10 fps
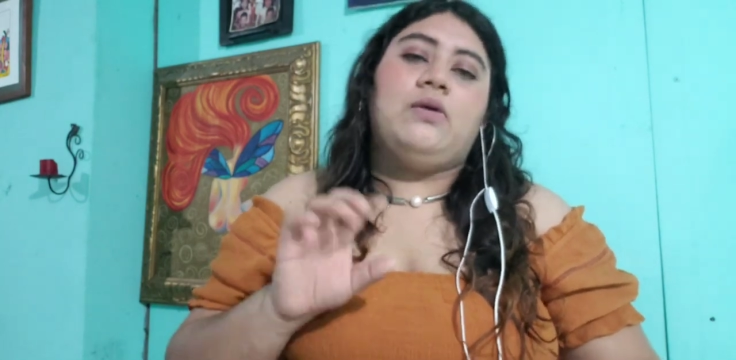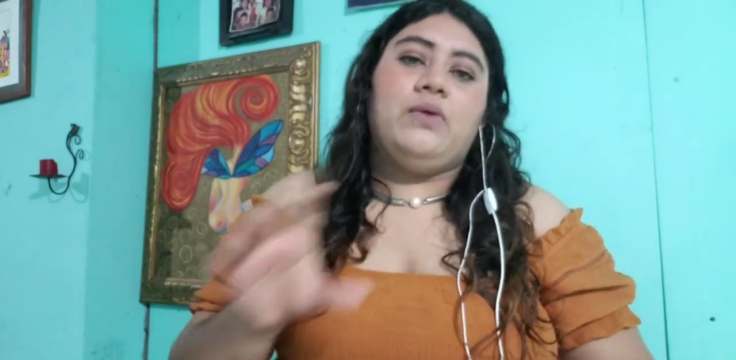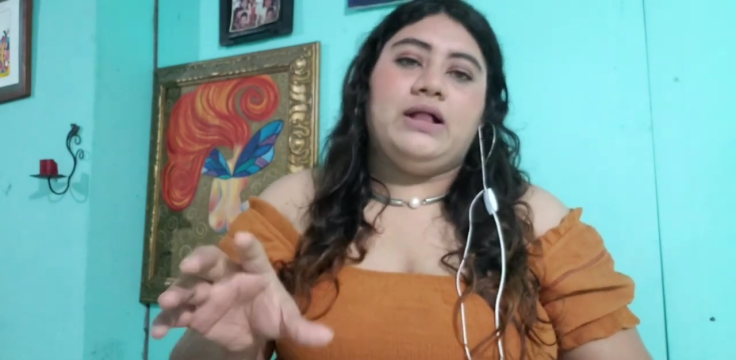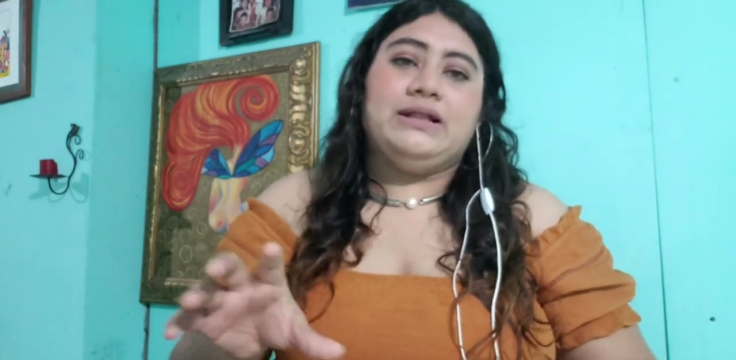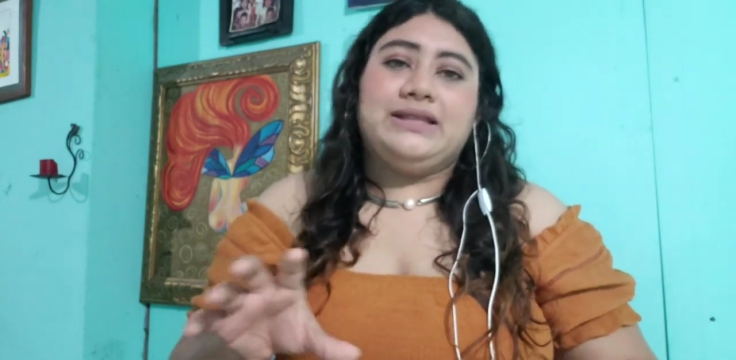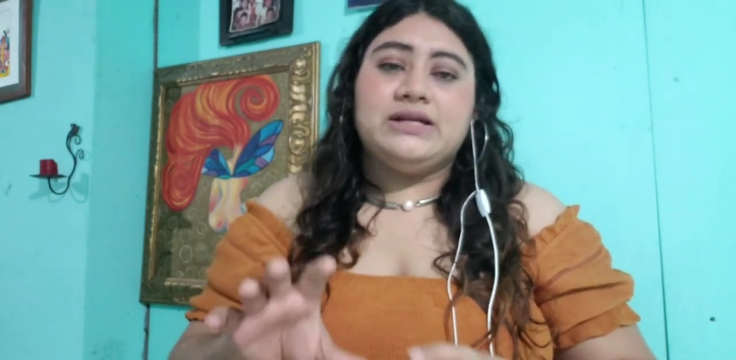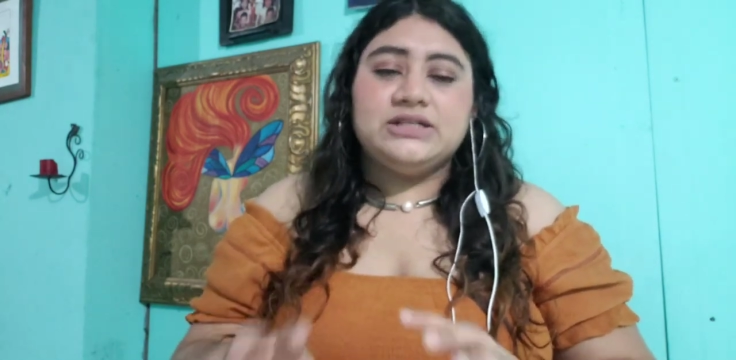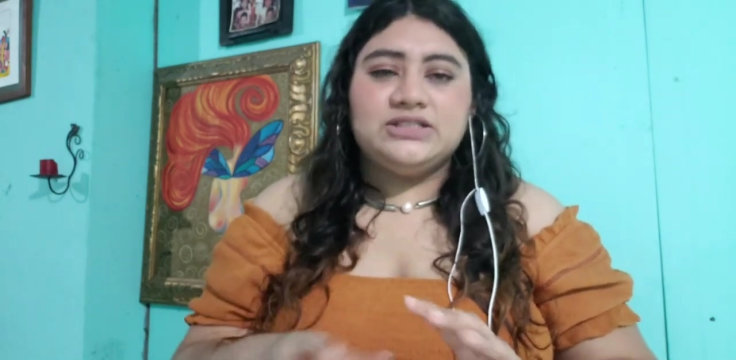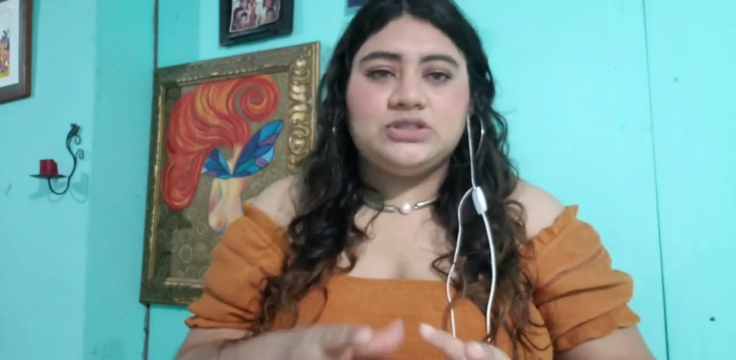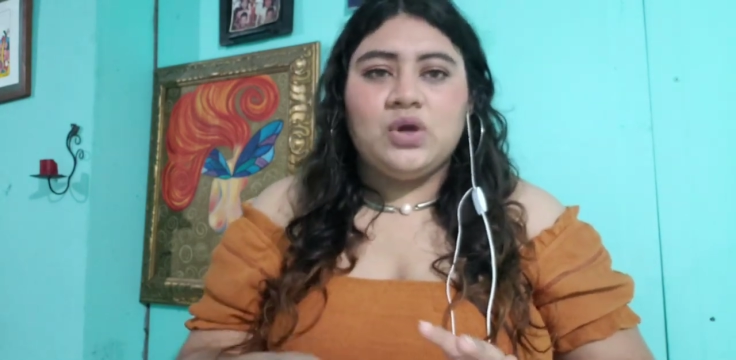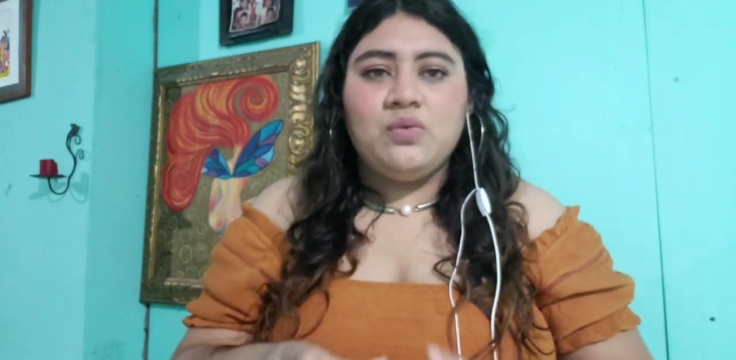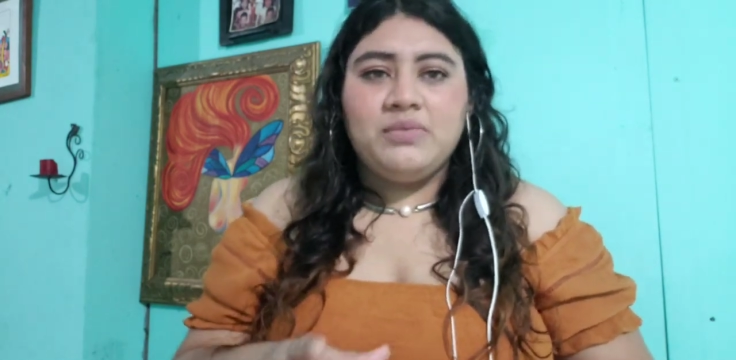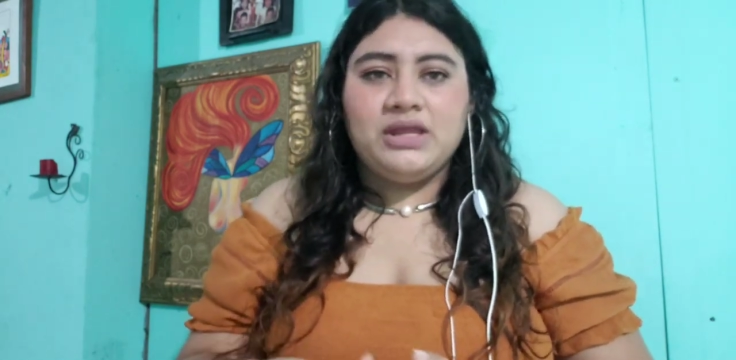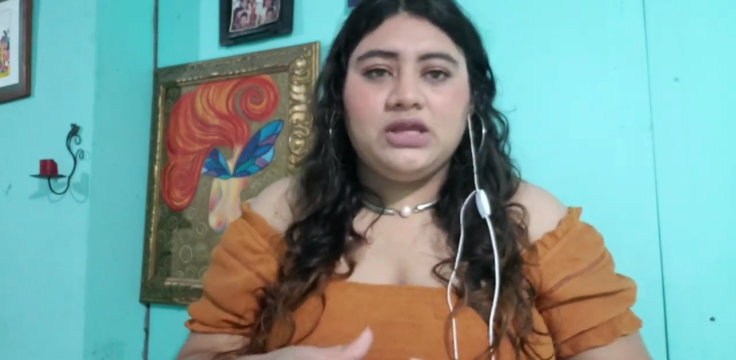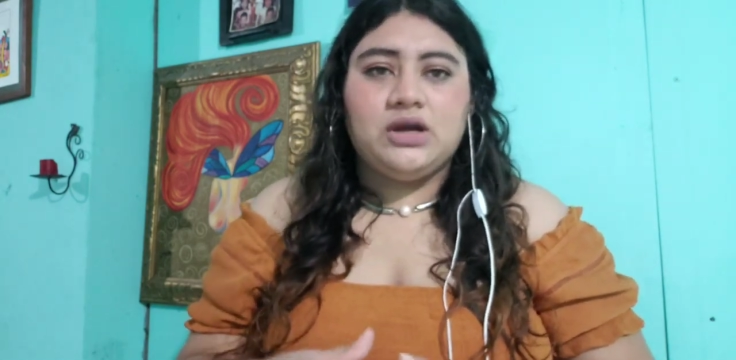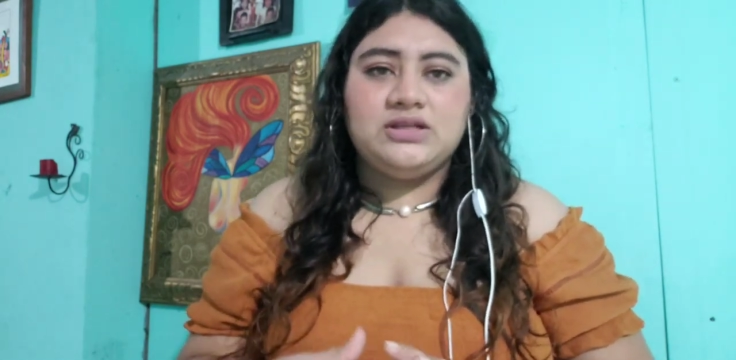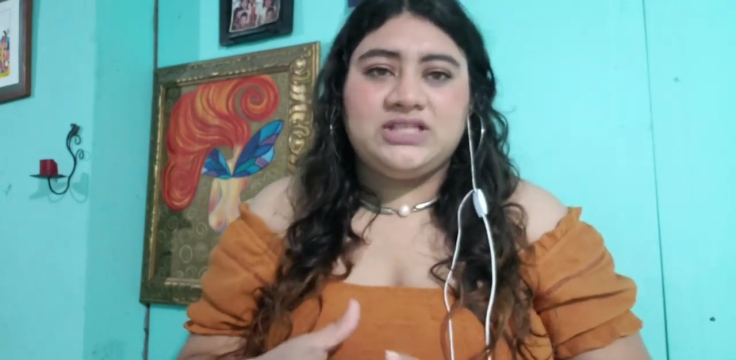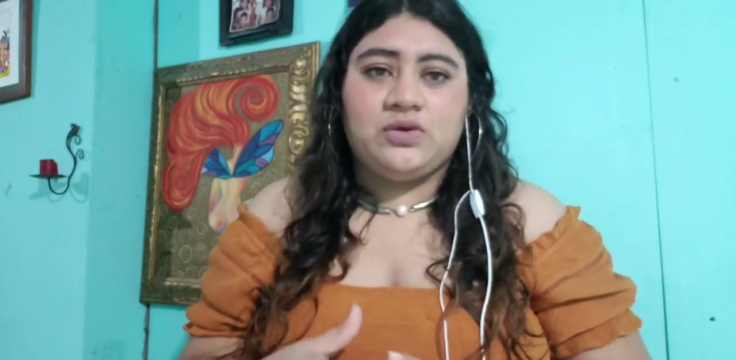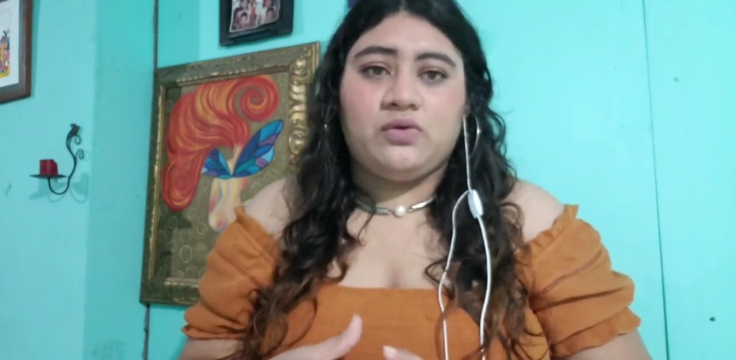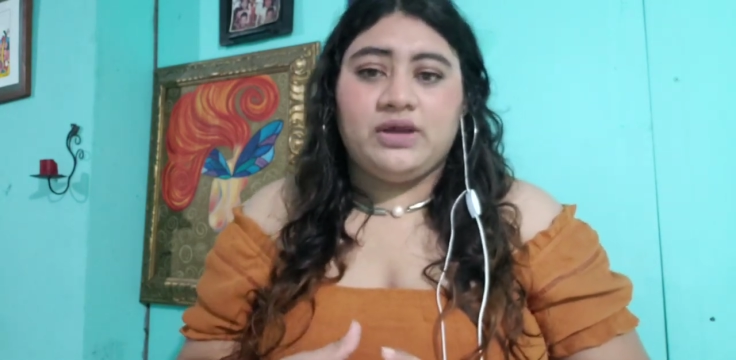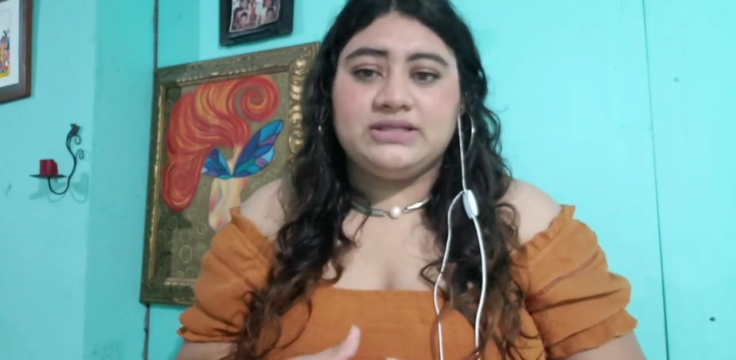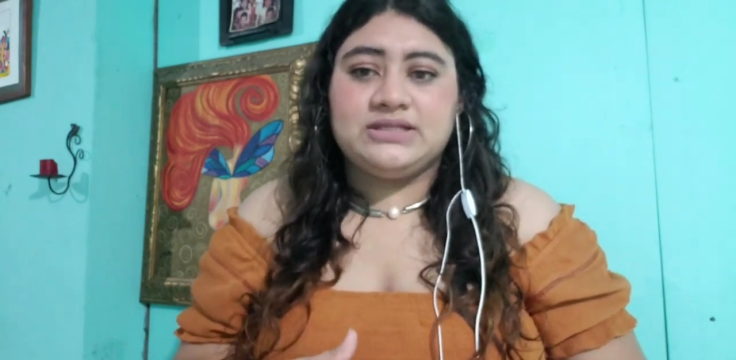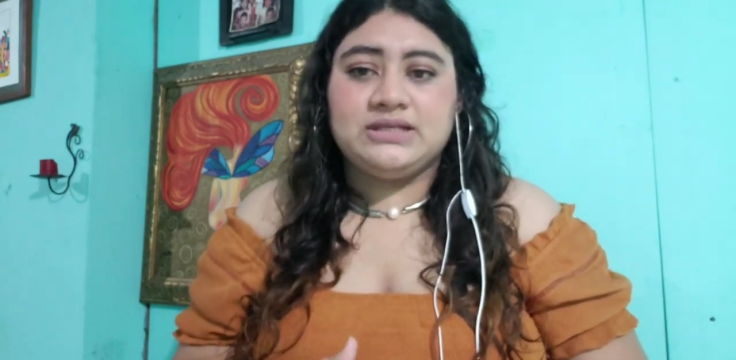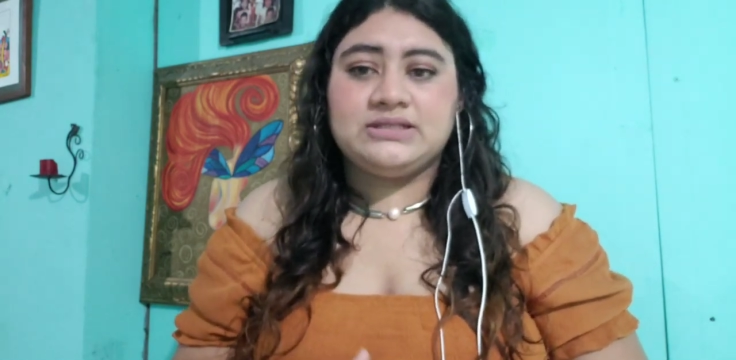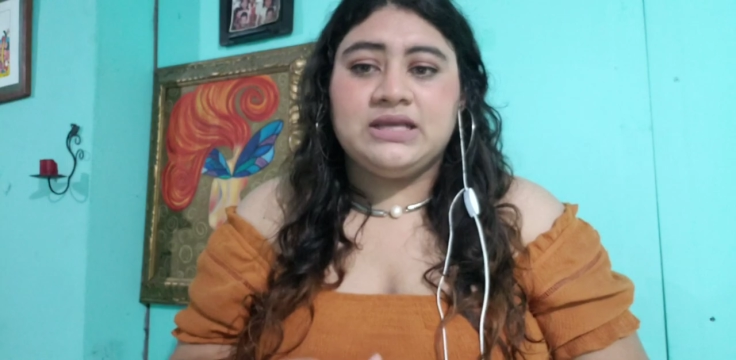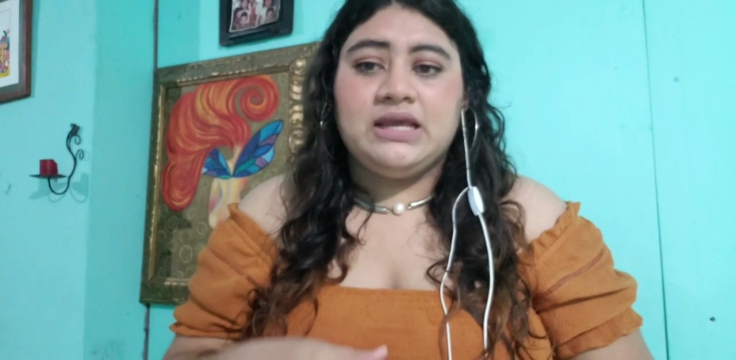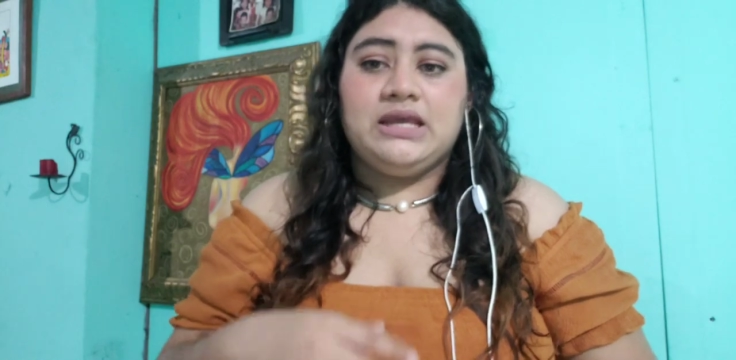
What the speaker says: Well, there are so many consequences